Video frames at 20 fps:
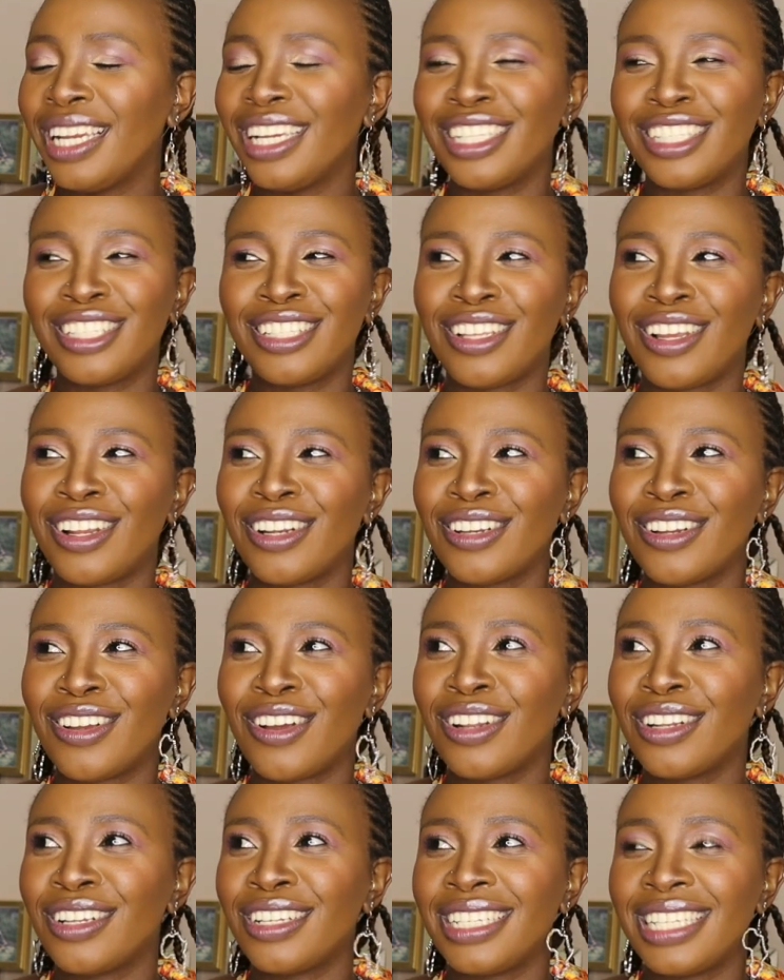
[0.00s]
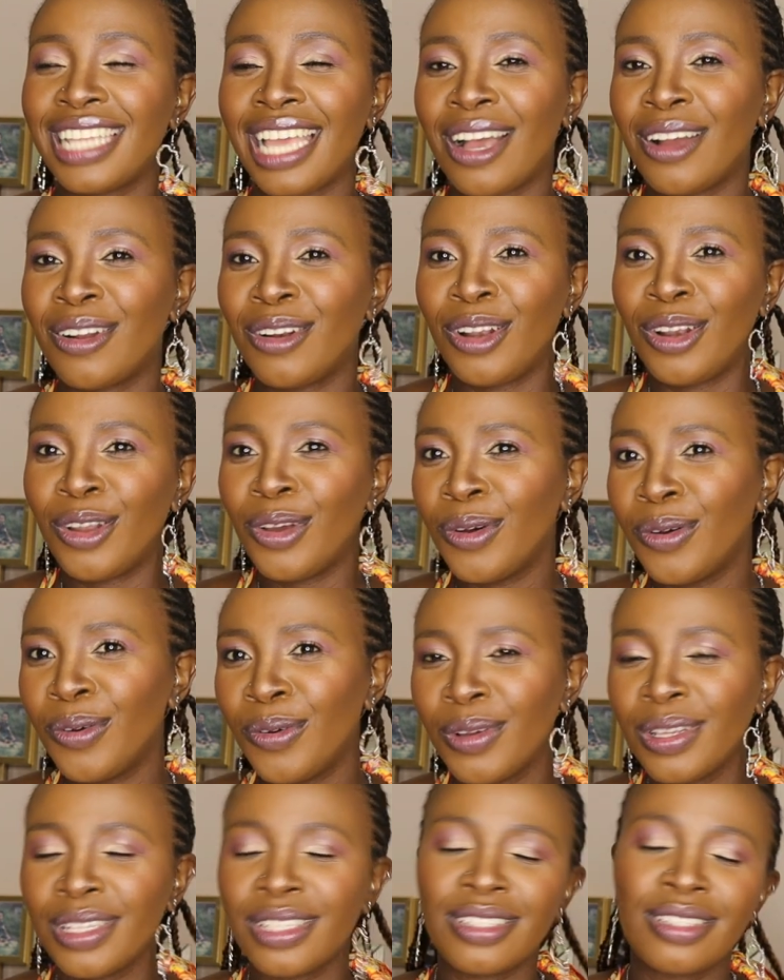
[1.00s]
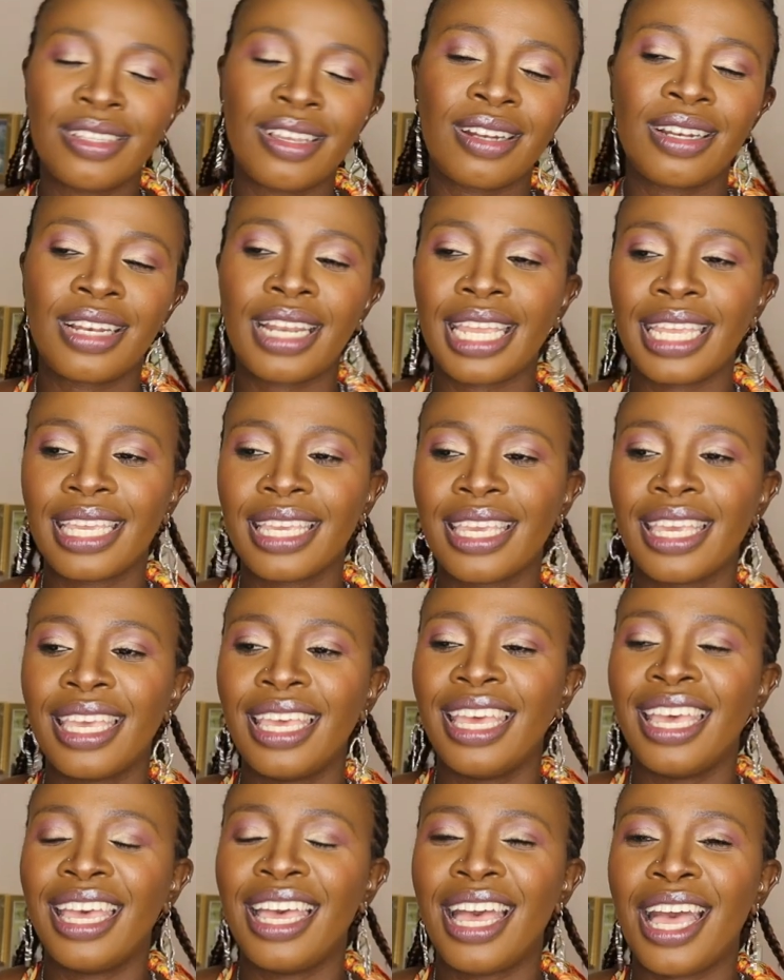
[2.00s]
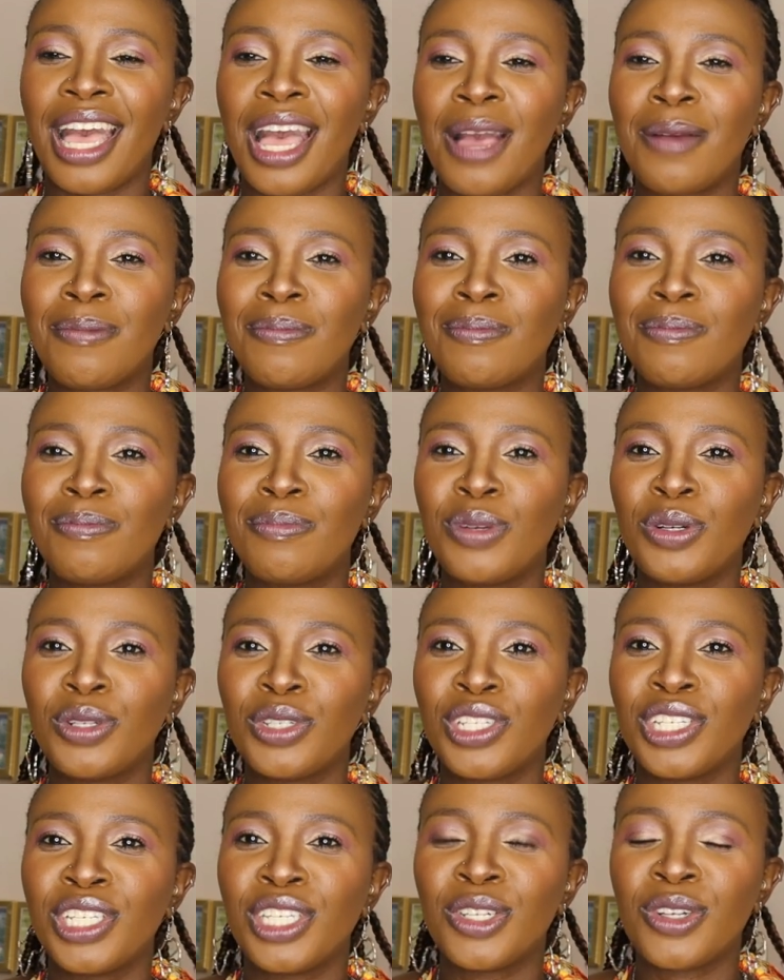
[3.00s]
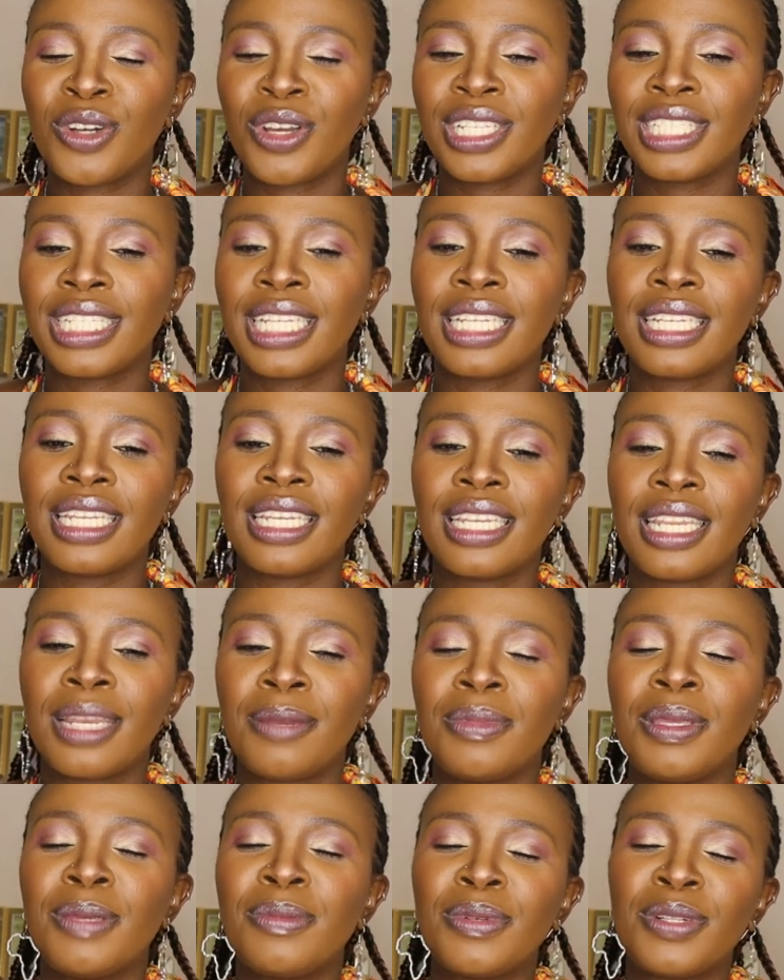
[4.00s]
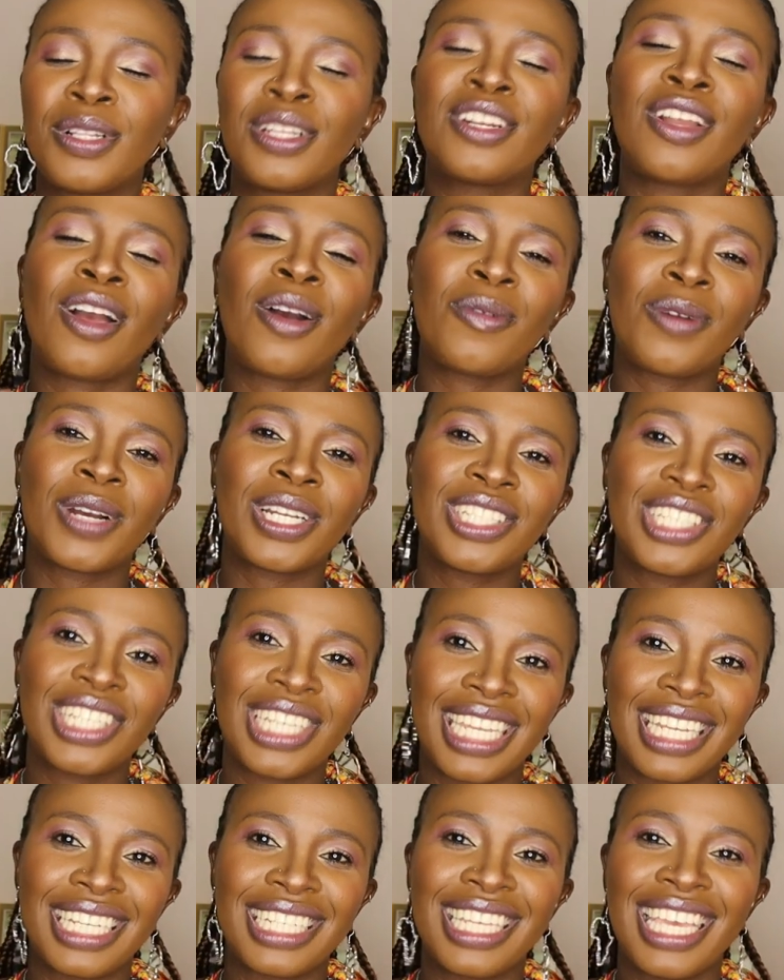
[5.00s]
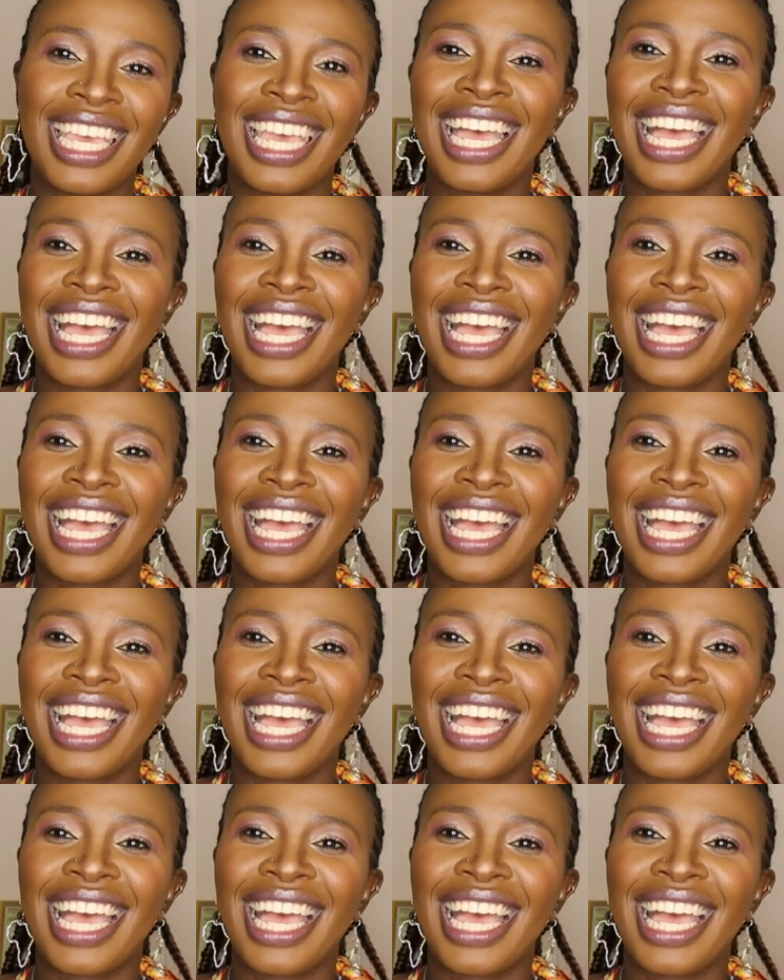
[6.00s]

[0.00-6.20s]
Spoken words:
It's not on the down low. It's not like I'm pushing your content and then people are not watching it.